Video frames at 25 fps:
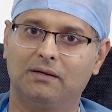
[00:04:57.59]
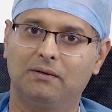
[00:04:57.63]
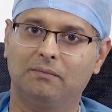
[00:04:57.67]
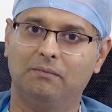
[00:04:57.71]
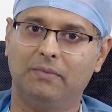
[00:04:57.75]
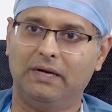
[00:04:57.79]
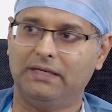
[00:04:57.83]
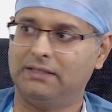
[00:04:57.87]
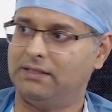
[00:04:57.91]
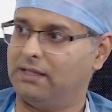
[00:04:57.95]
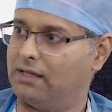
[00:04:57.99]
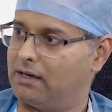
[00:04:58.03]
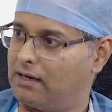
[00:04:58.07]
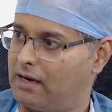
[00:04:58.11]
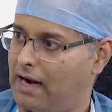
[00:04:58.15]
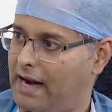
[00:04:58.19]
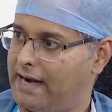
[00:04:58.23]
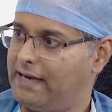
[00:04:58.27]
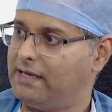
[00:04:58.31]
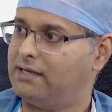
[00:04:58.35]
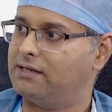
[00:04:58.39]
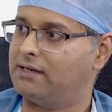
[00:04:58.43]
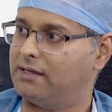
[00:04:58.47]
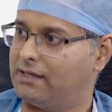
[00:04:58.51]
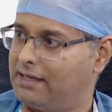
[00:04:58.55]
by the
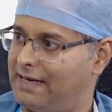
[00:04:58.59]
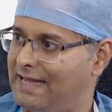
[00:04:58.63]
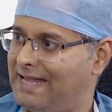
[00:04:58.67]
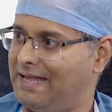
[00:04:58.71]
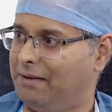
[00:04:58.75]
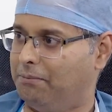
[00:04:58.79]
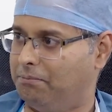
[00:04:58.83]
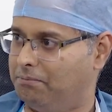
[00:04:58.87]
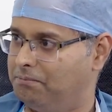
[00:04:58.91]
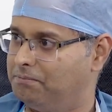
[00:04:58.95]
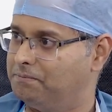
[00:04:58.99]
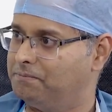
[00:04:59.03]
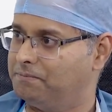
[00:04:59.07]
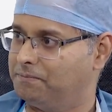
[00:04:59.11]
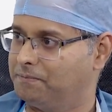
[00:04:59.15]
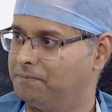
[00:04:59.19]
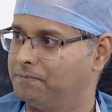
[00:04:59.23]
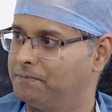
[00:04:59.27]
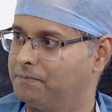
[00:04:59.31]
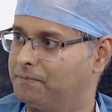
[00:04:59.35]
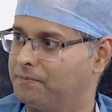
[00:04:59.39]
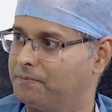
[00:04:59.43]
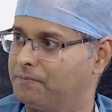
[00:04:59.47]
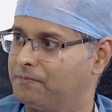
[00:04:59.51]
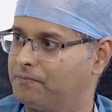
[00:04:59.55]
right team
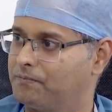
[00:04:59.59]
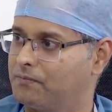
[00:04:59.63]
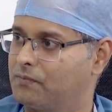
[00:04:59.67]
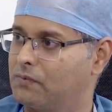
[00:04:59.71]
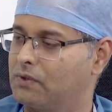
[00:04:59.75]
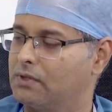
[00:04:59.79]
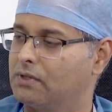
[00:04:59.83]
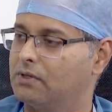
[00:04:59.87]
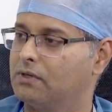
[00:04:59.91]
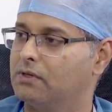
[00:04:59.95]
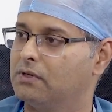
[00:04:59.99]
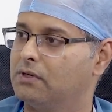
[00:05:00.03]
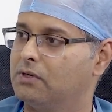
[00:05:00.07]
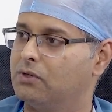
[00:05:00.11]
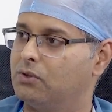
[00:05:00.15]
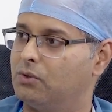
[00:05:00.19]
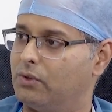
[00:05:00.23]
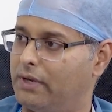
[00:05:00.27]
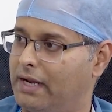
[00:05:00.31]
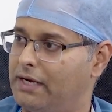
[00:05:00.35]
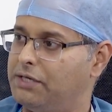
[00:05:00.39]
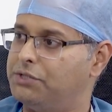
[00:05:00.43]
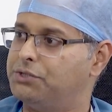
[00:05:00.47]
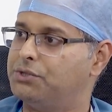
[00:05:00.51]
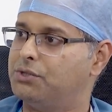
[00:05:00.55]
to
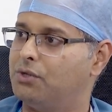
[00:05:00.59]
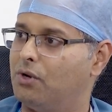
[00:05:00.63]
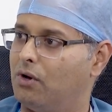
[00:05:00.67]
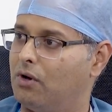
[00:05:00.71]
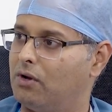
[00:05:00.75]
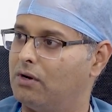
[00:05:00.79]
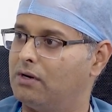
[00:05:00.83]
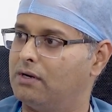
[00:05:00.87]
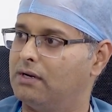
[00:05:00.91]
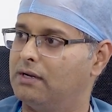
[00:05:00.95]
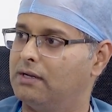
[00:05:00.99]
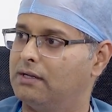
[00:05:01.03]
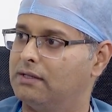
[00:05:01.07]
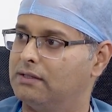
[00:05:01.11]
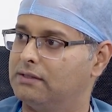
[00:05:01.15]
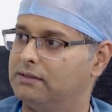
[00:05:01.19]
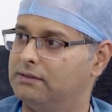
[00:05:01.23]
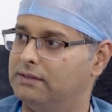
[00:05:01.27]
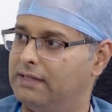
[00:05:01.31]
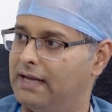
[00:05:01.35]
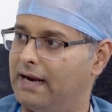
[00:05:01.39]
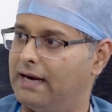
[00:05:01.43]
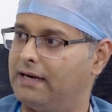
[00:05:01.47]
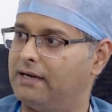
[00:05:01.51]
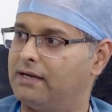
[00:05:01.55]
ensure
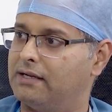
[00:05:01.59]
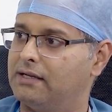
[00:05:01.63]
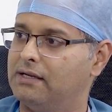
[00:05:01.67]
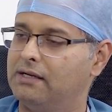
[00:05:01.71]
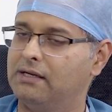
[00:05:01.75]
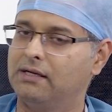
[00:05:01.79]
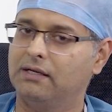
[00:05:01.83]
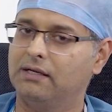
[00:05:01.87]
that